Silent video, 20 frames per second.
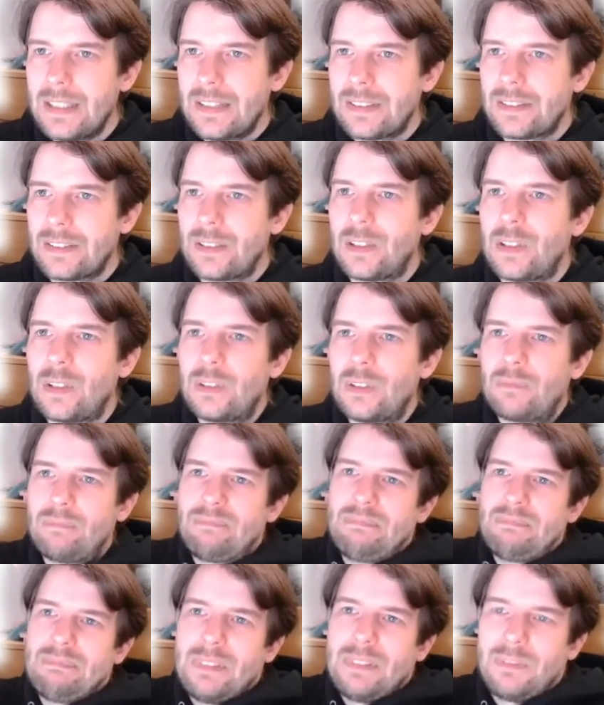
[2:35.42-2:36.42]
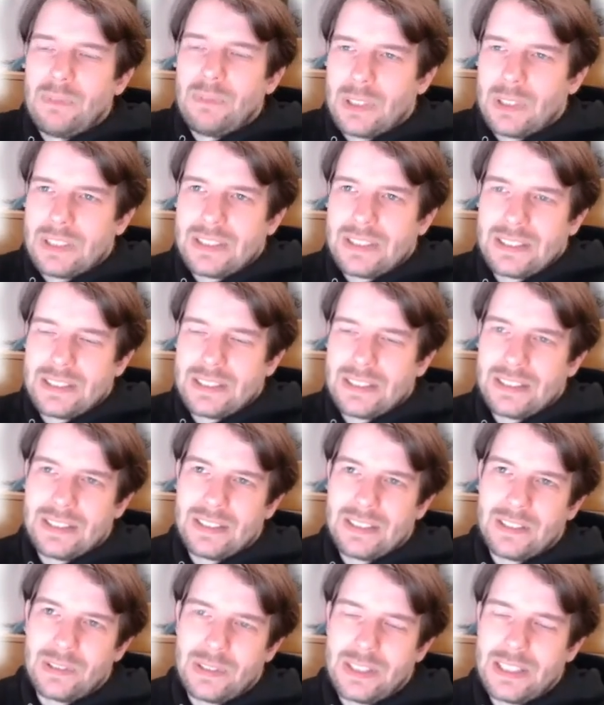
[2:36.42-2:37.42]
So what uh,
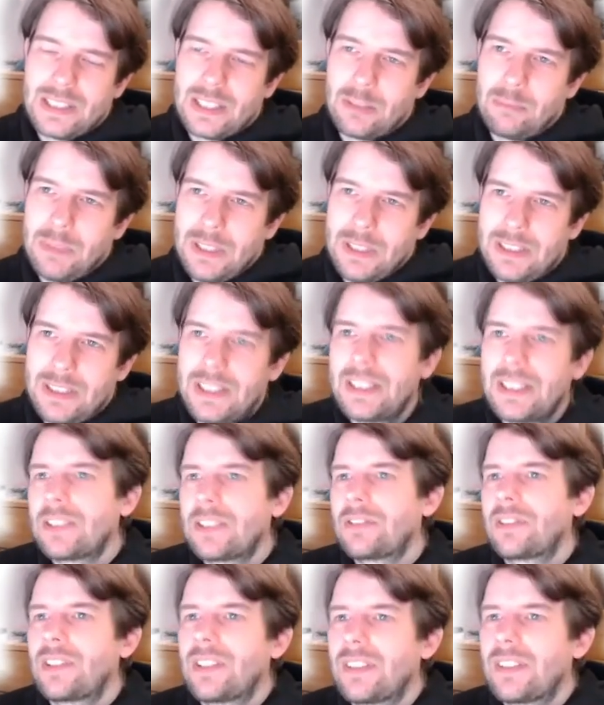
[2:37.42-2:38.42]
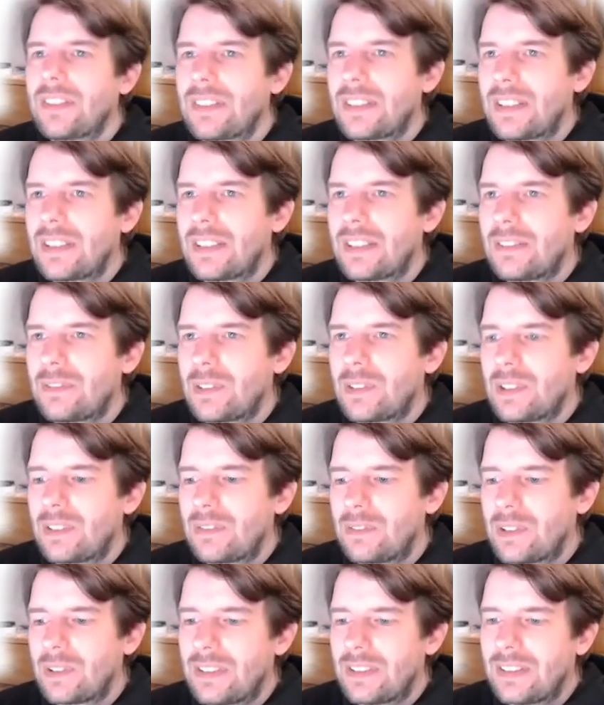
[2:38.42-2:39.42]
looking at PDH first, uh, what
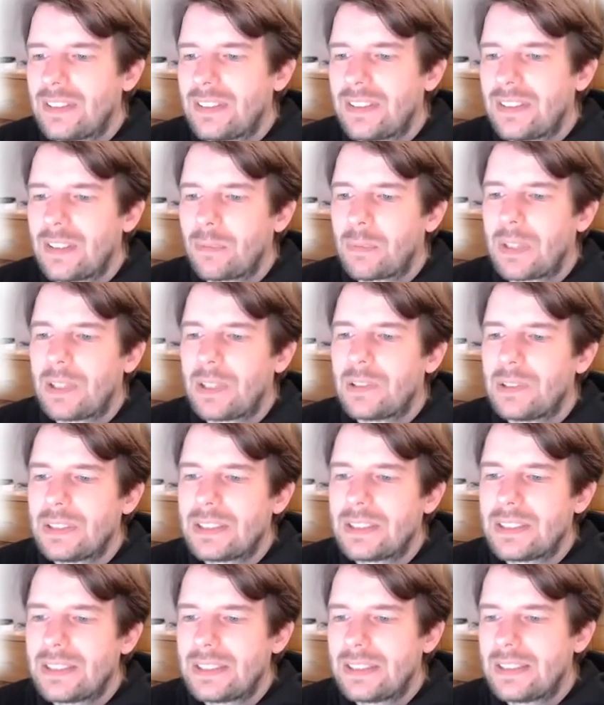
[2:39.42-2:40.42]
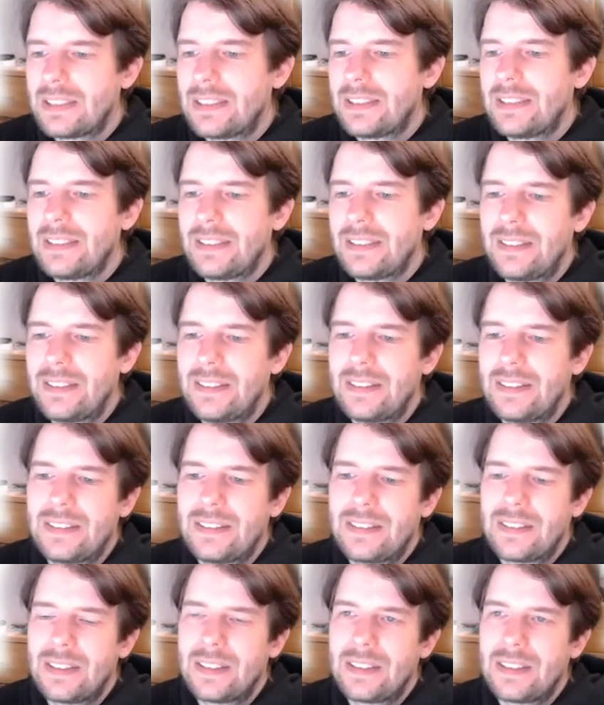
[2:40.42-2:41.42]
what is this about? Uh, this is
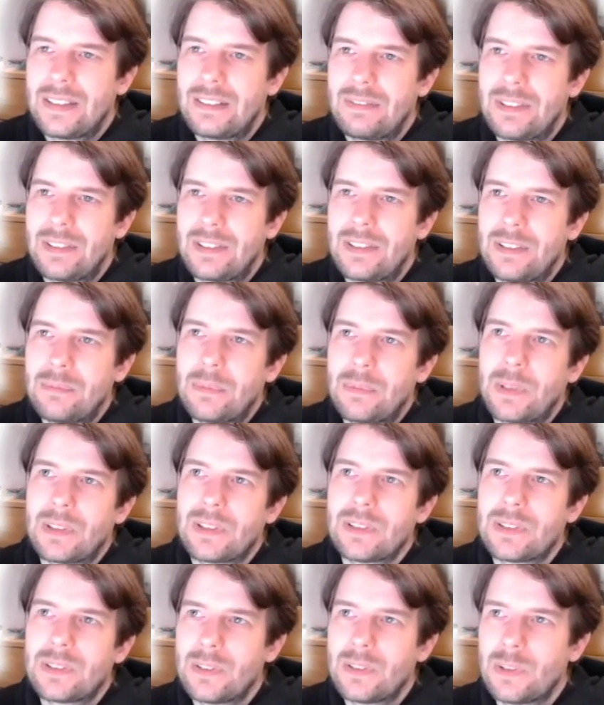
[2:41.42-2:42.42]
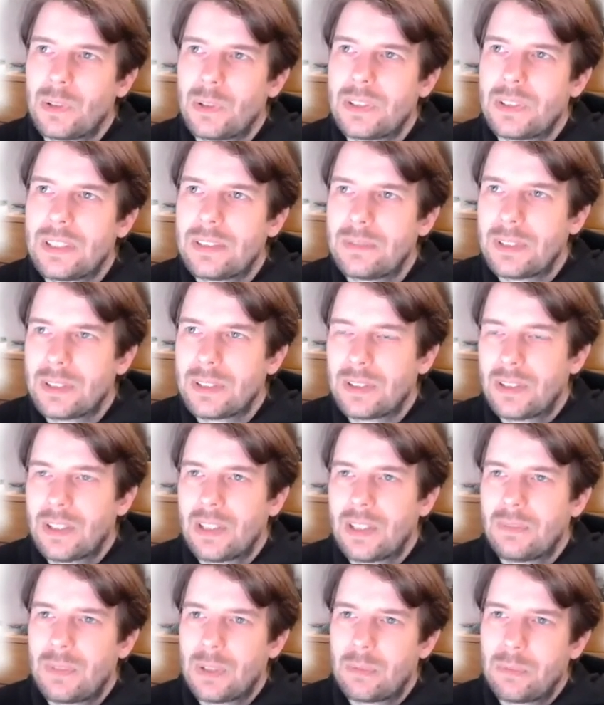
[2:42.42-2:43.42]
uh, very important to note that we're talking
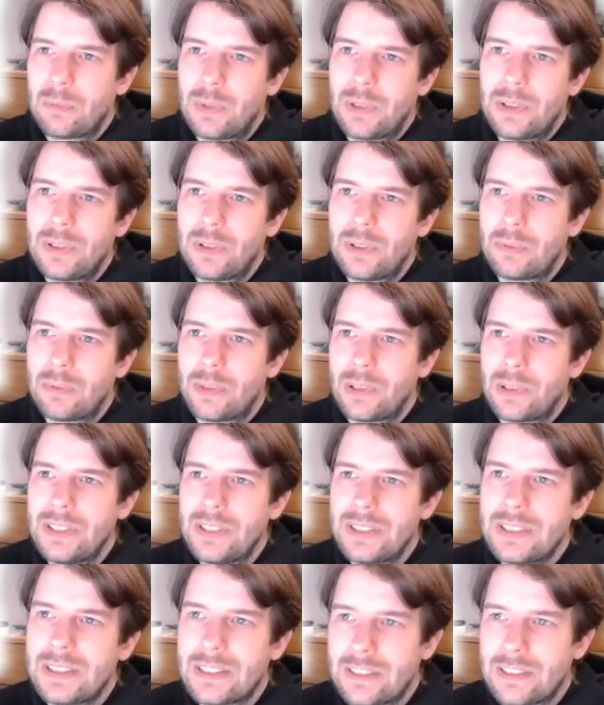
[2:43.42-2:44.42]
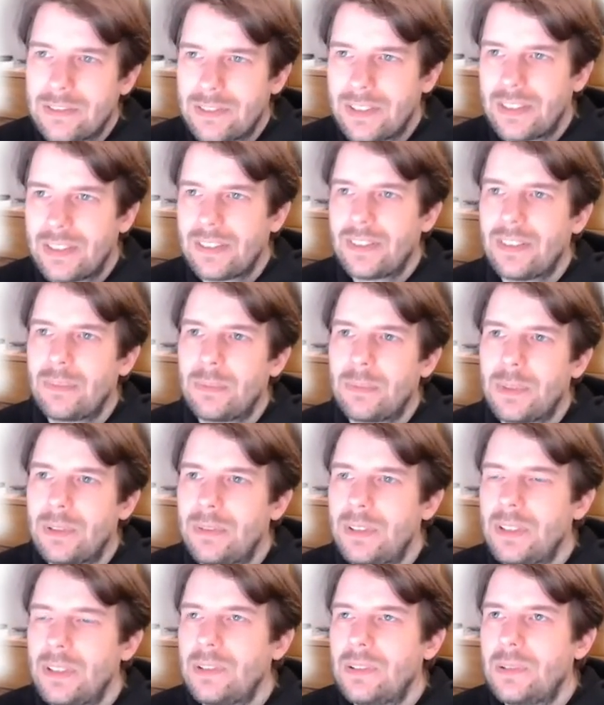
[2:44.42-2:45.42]
about point-to-point -point interfaces
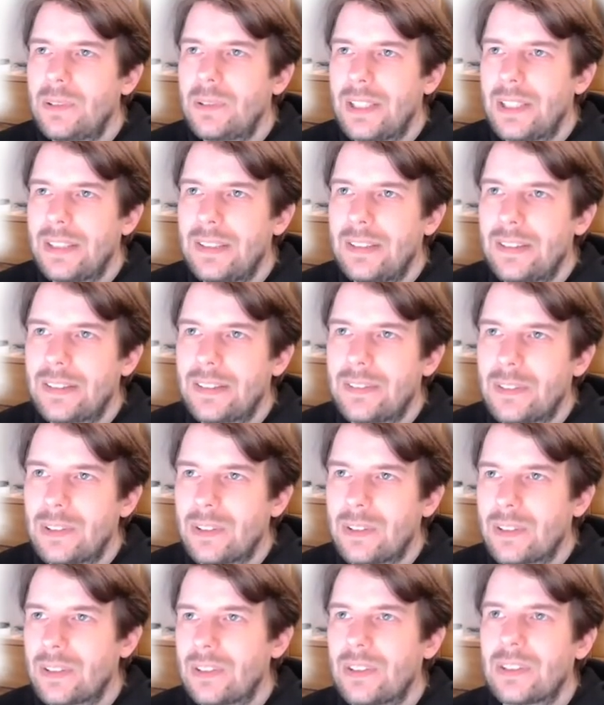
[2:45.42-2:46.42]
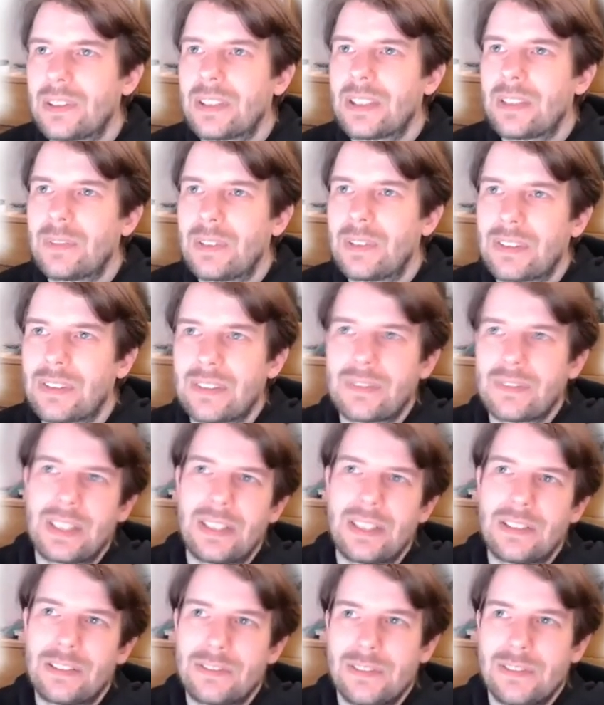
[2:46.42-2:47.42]
between two ends. We're not talking about some
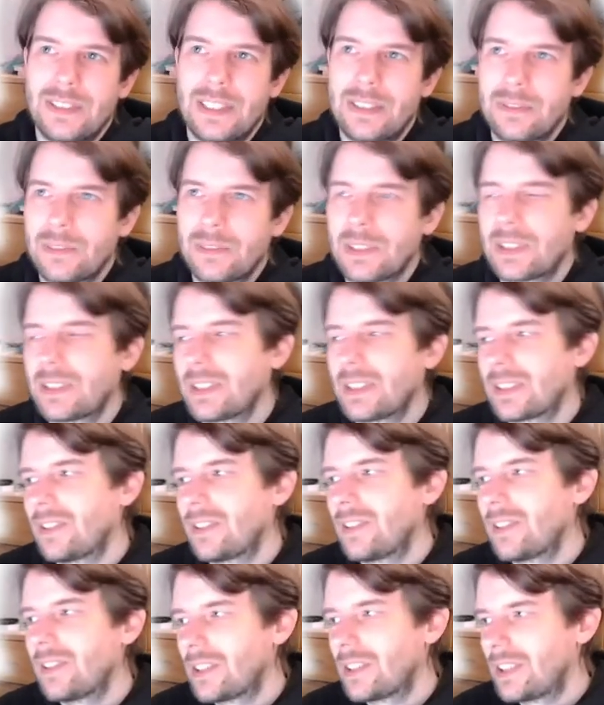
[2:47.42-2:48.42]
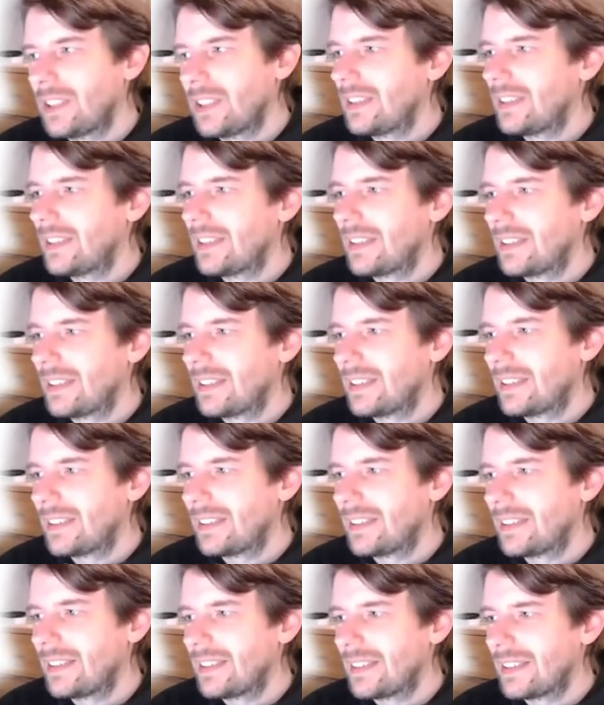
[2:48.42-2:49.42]
kind of network technology
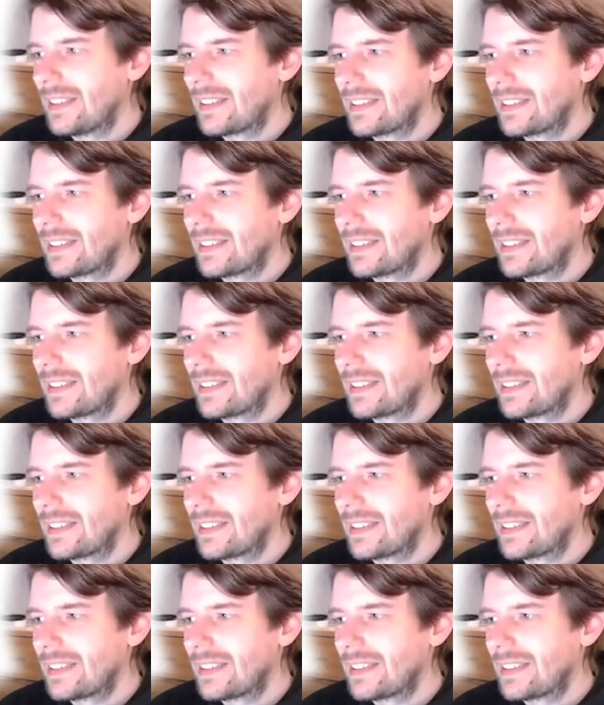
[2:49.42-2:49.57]
uh, like